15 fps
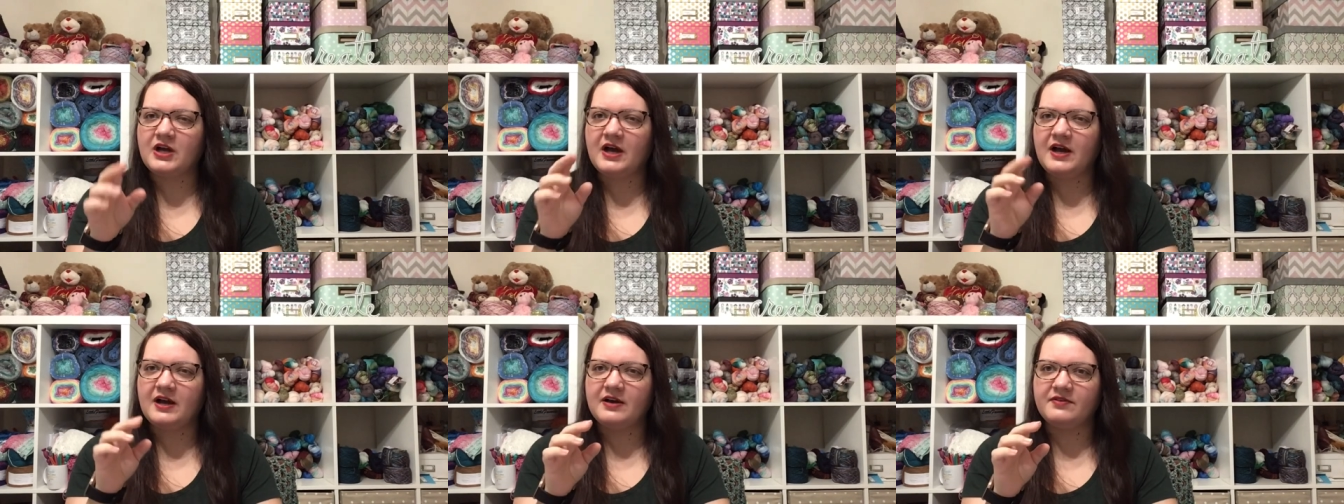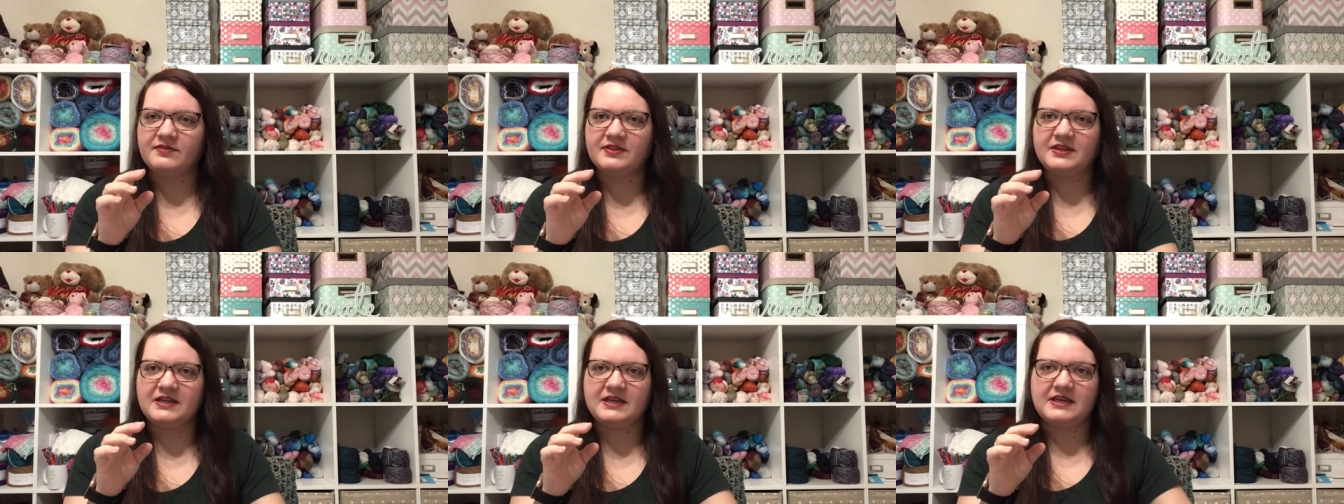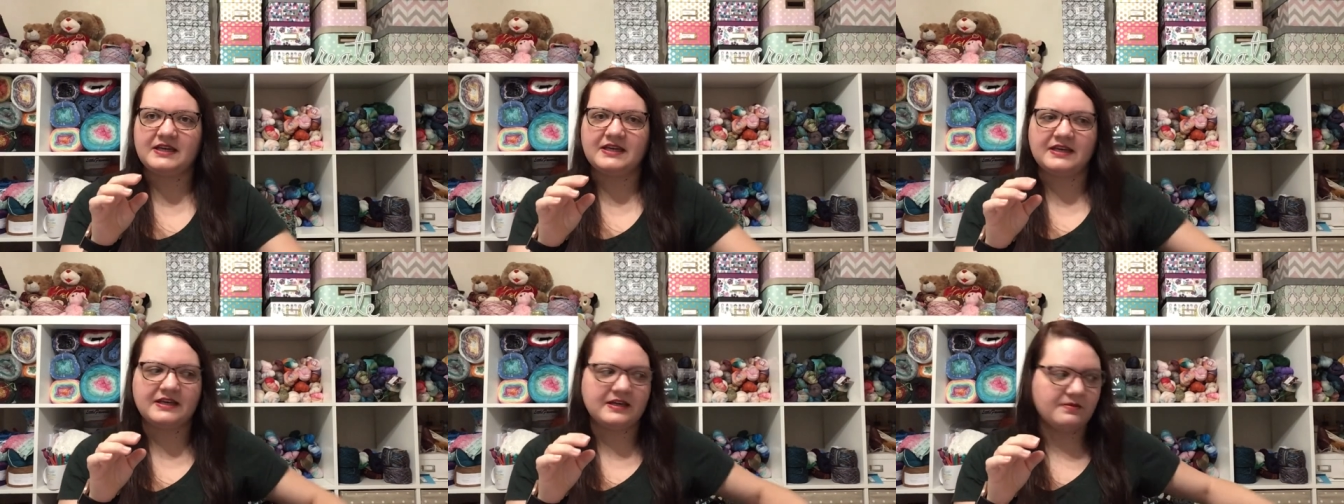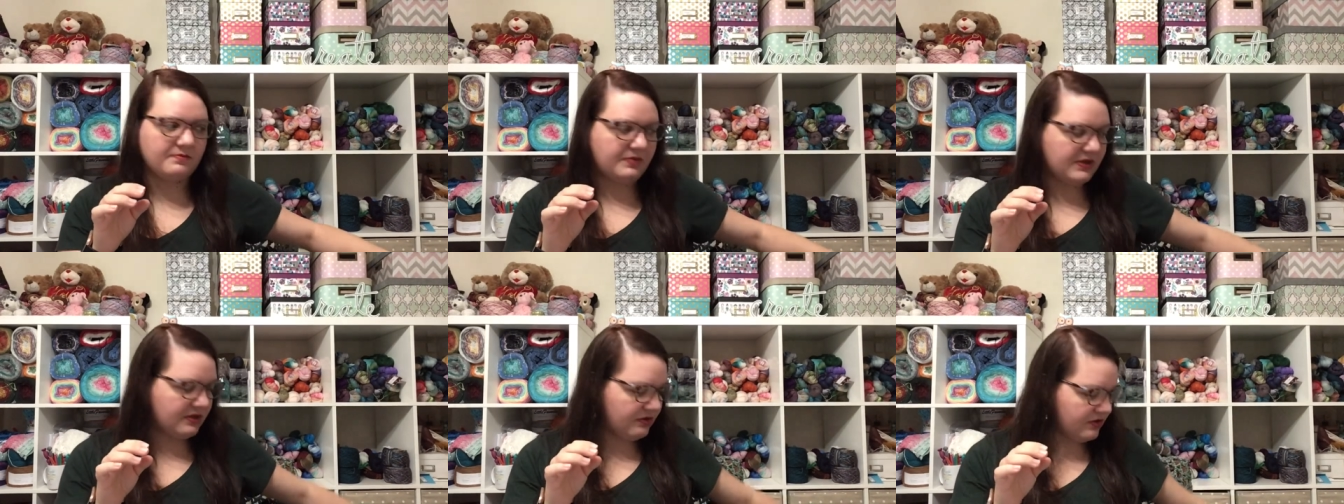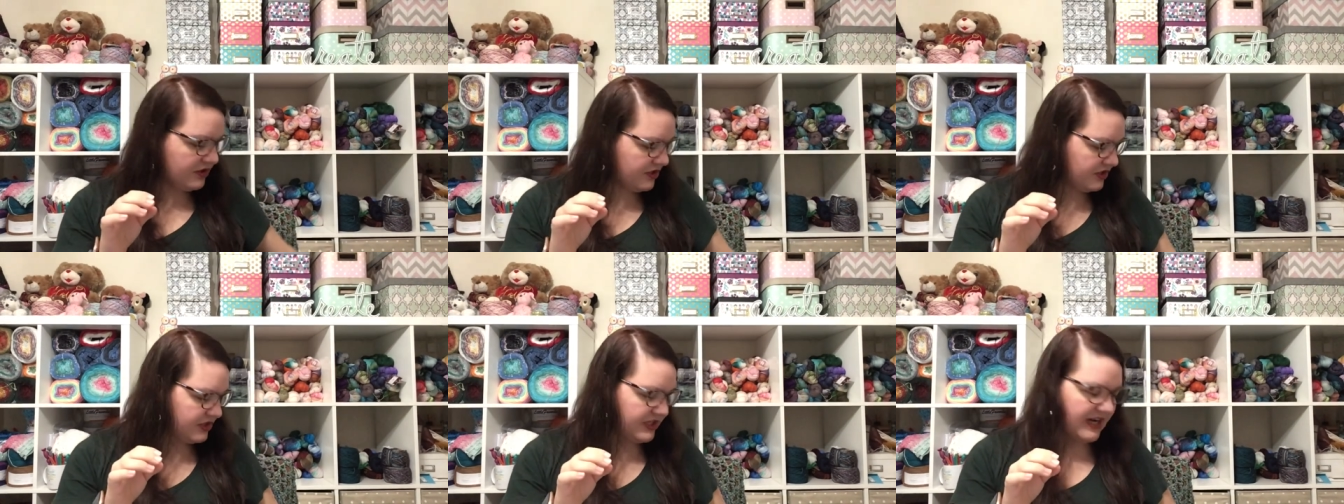of the computer
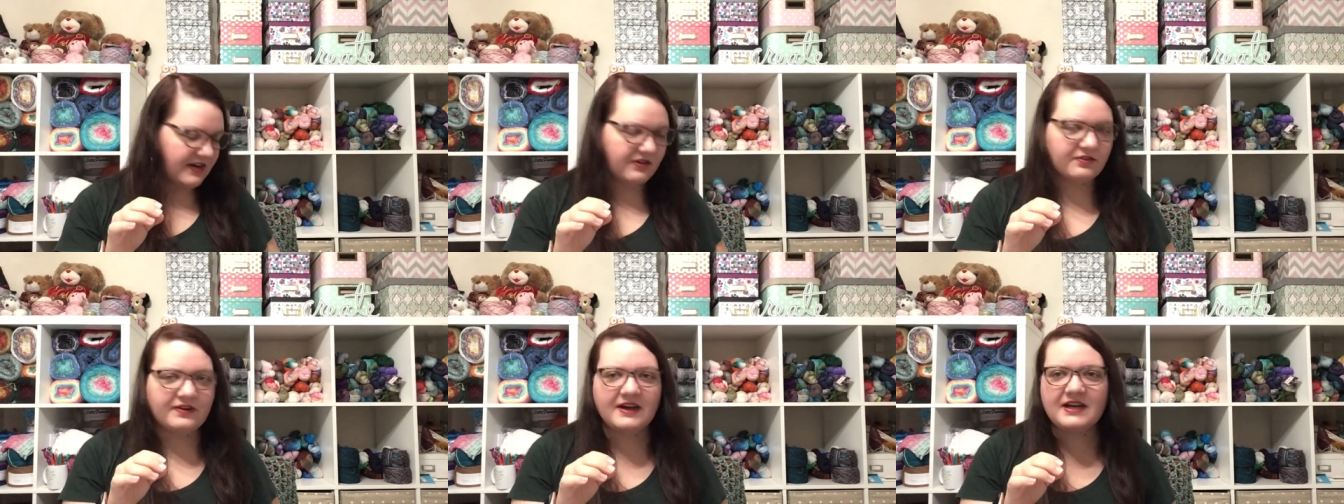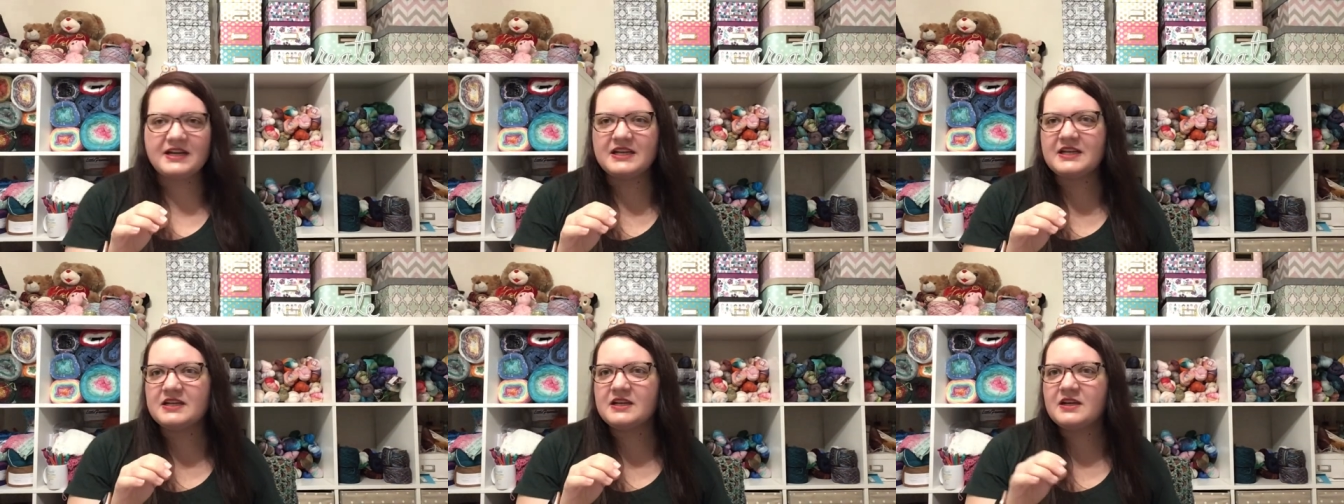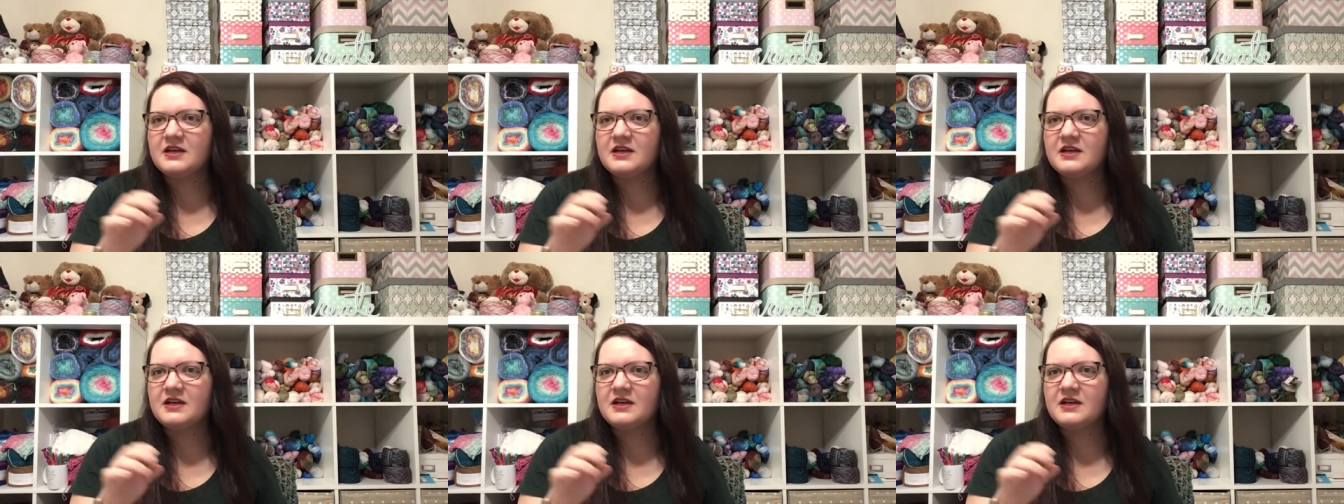generated